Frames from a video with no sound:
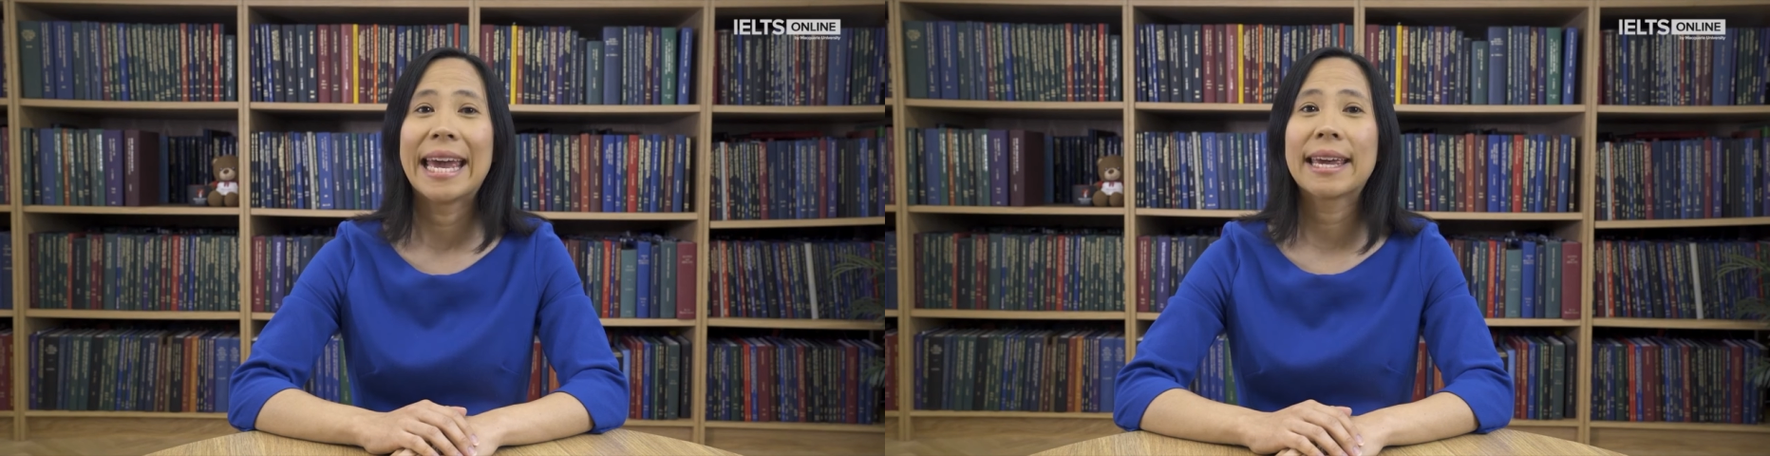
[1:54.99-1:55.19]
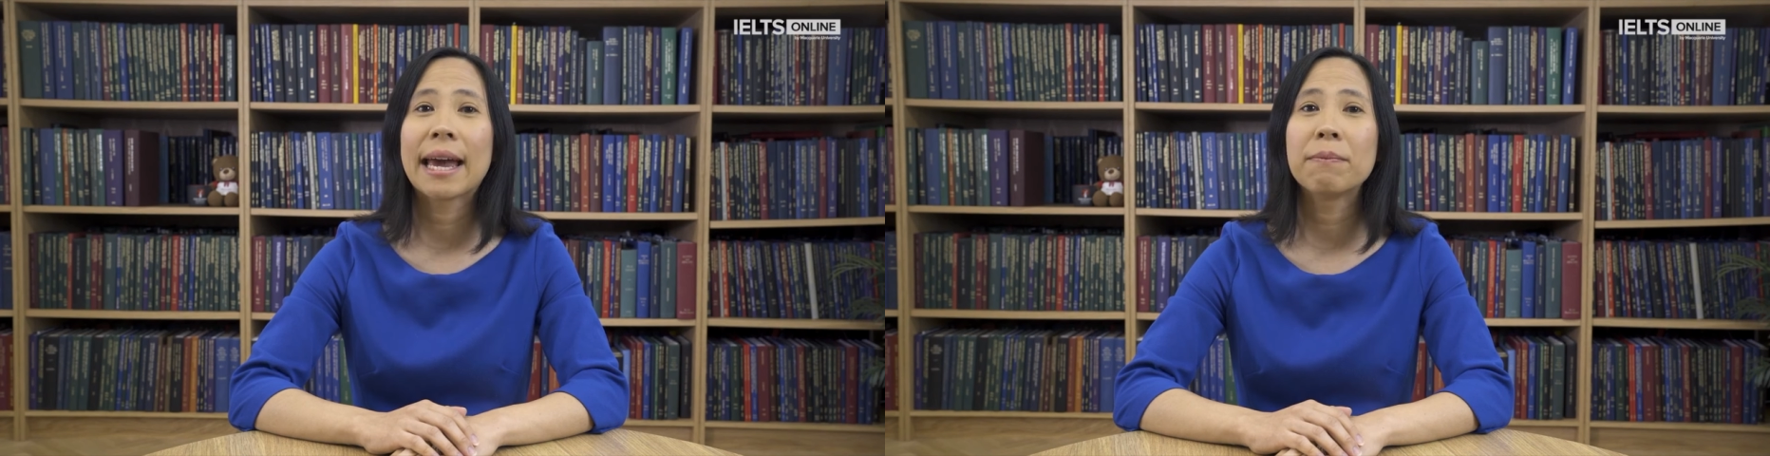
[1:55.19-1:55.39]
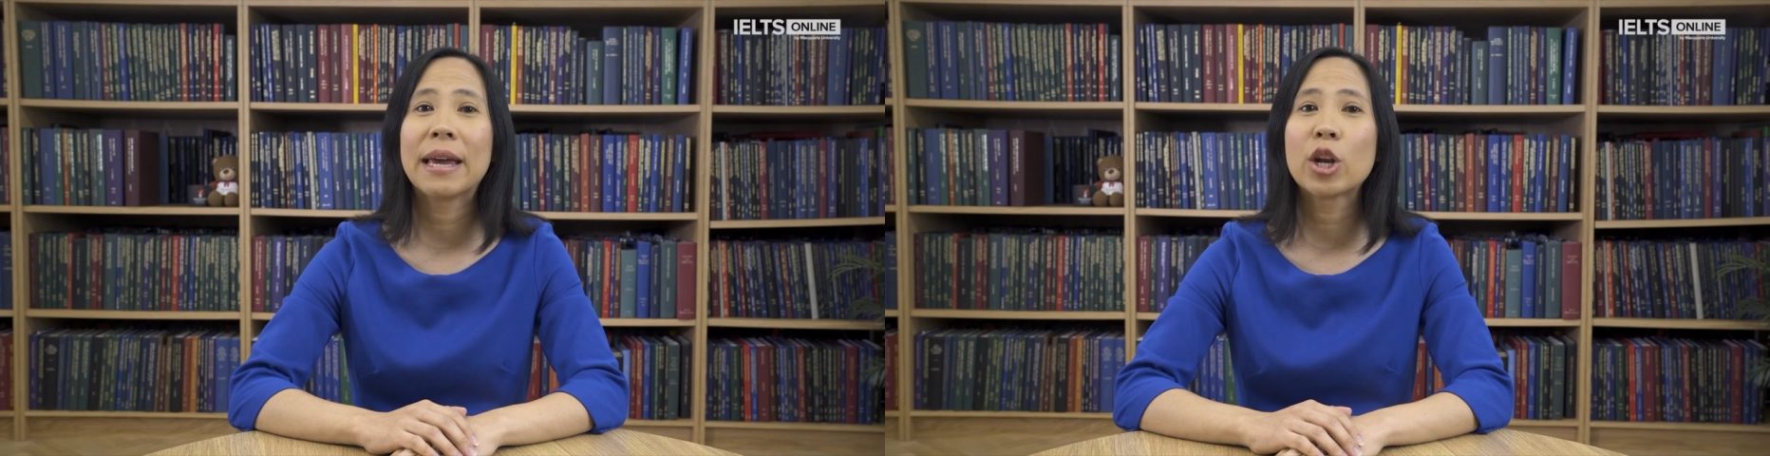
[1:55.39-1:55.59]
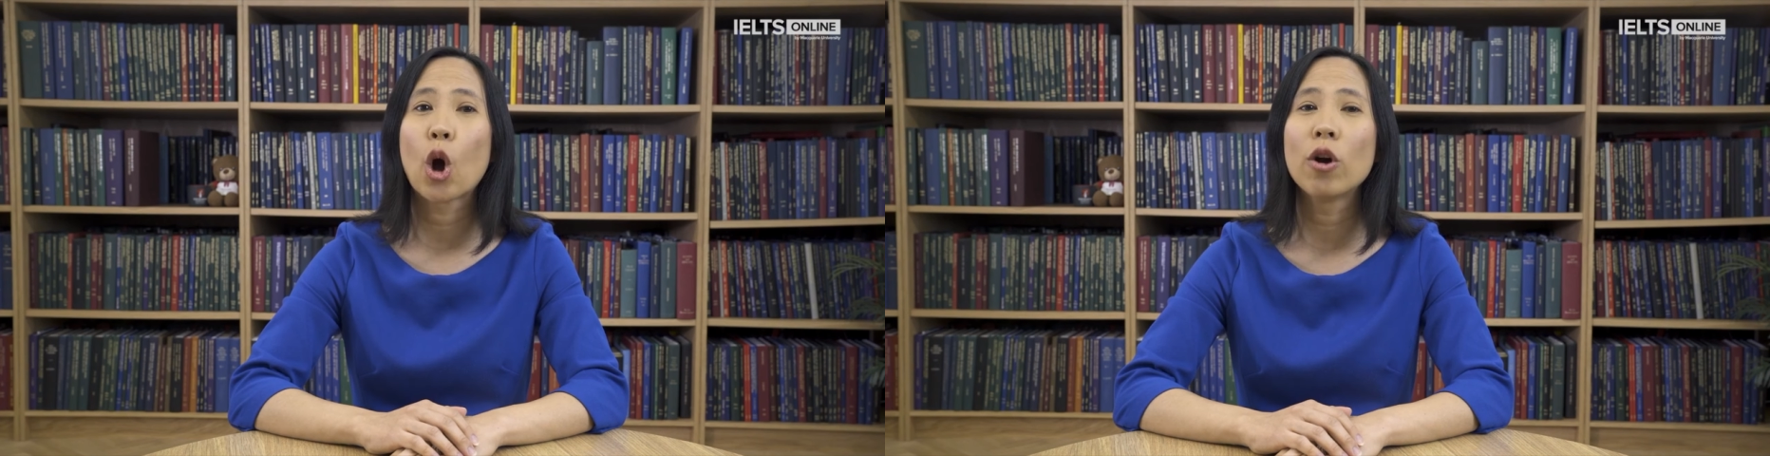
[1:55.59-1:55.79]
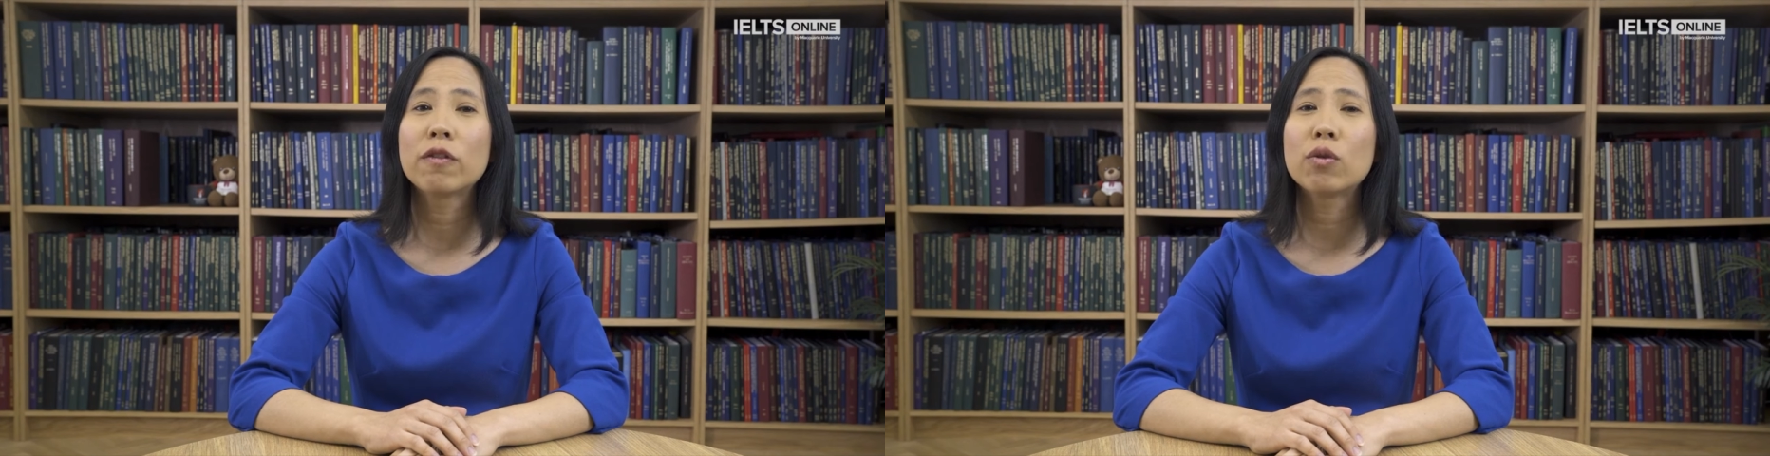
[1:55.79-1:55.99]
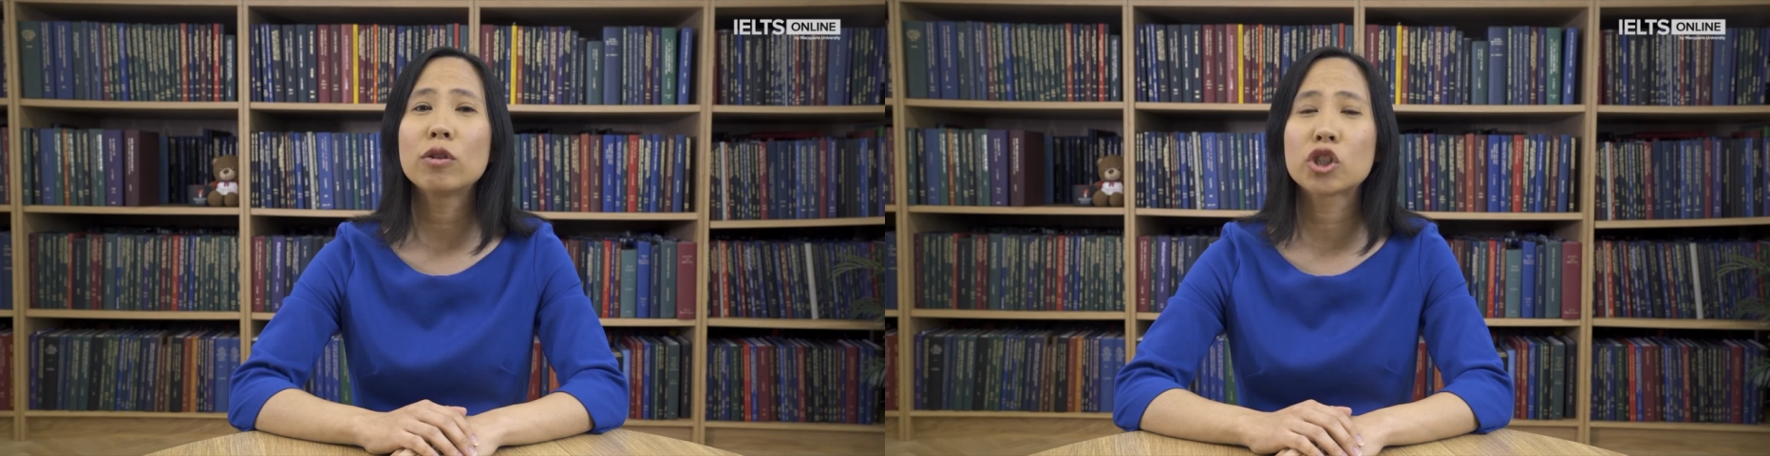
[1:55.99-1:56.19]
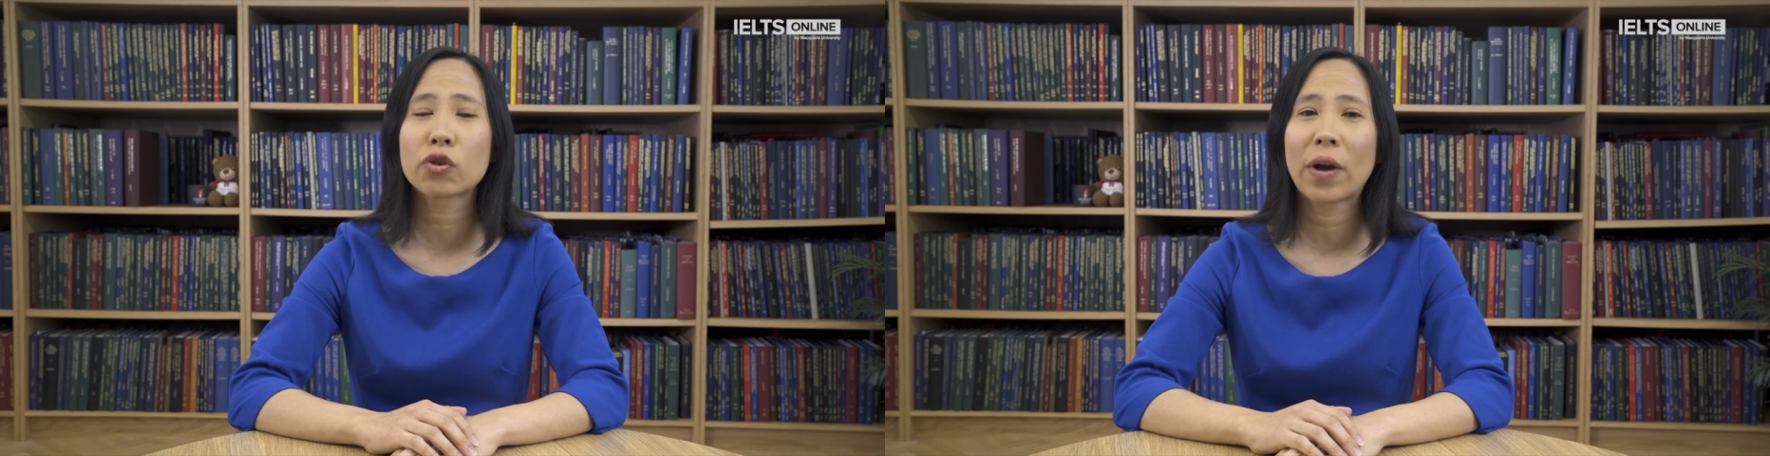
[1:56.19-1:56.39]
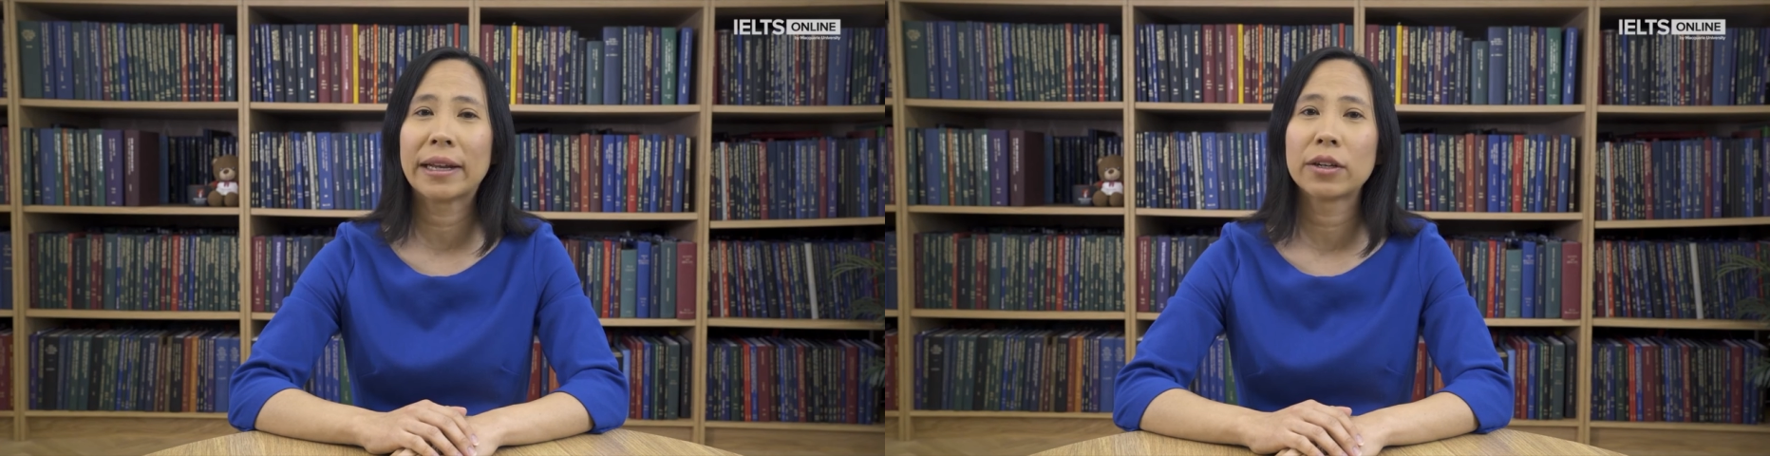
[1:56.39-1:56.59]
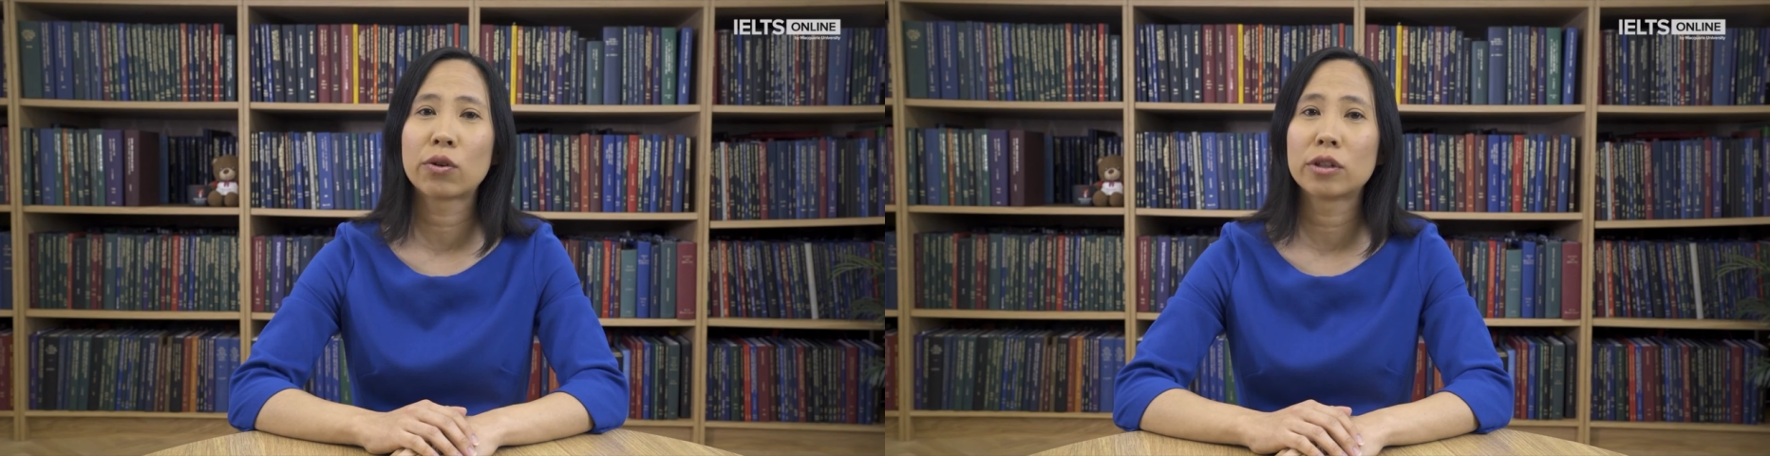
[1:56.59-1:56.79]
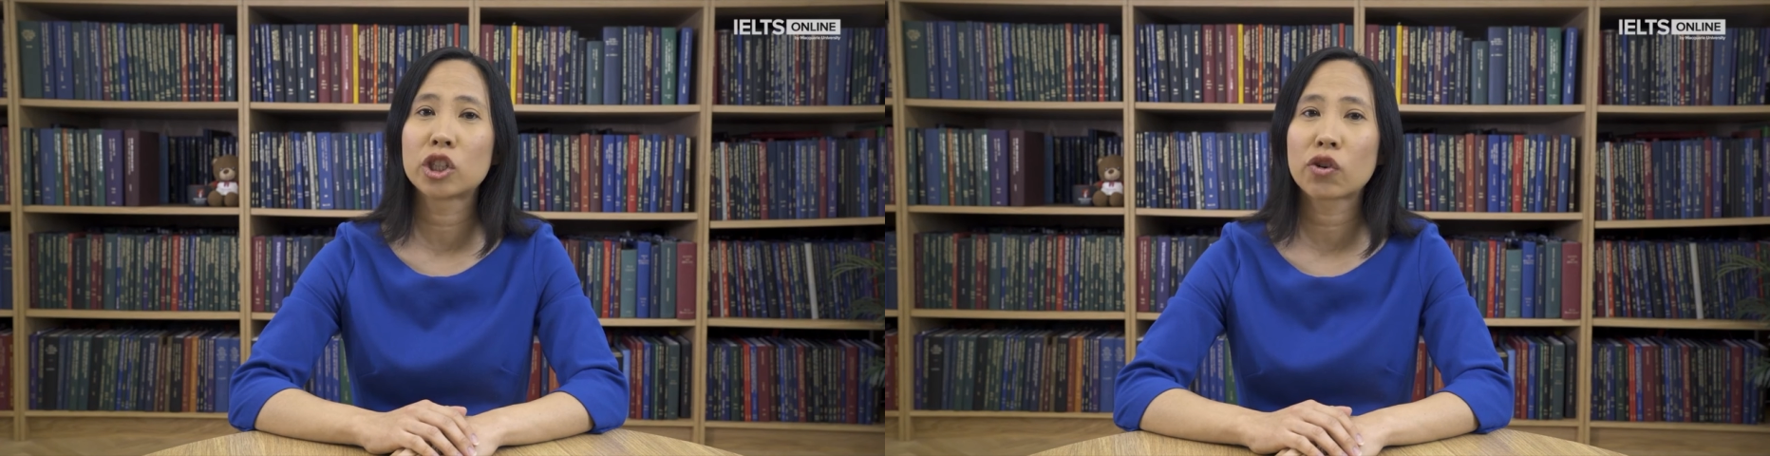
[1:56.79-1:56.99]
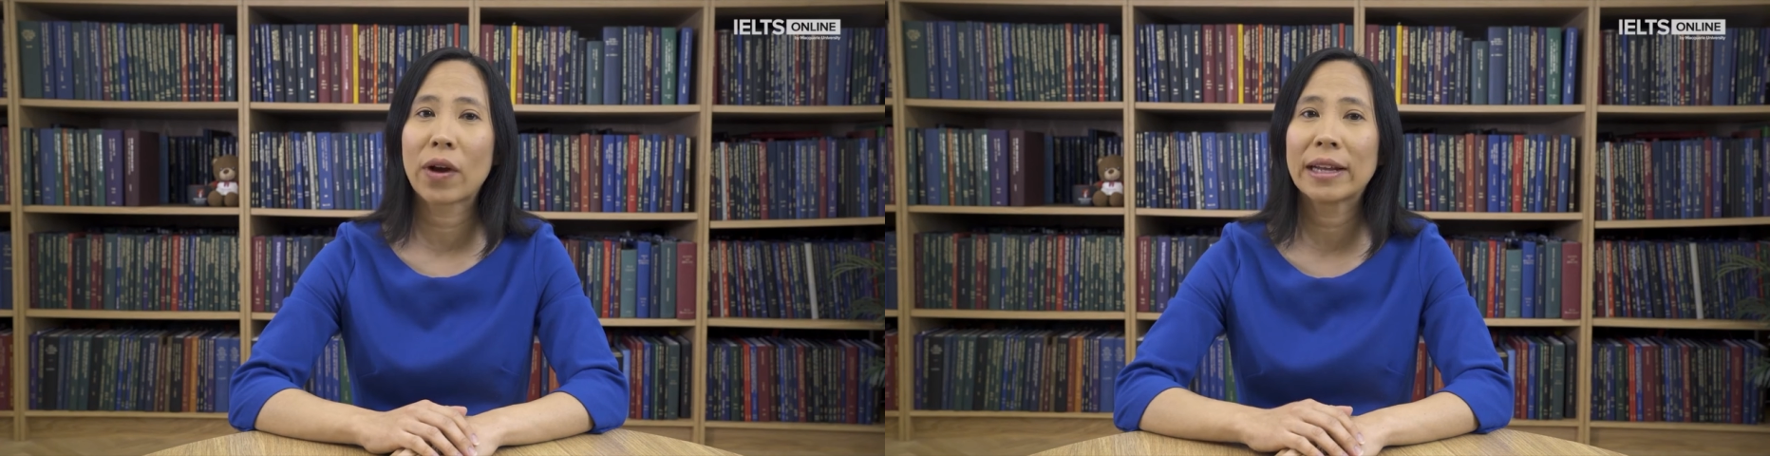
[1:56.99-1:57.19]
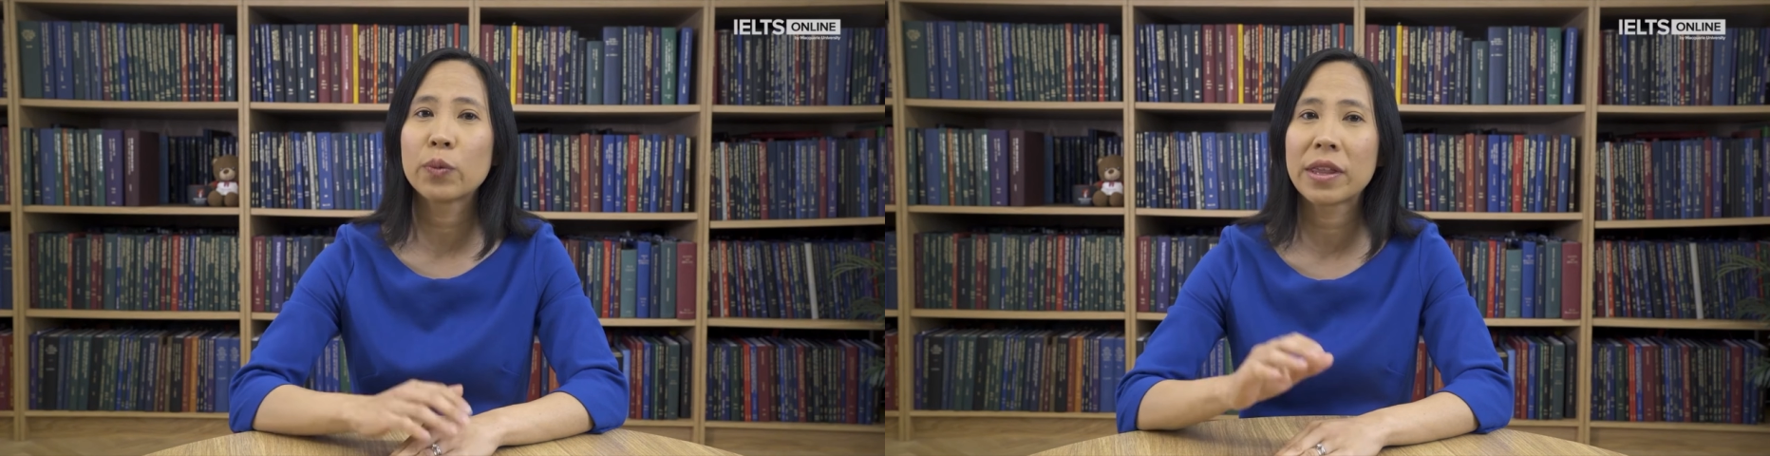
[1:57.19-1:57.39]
It can be an overall trend or a trend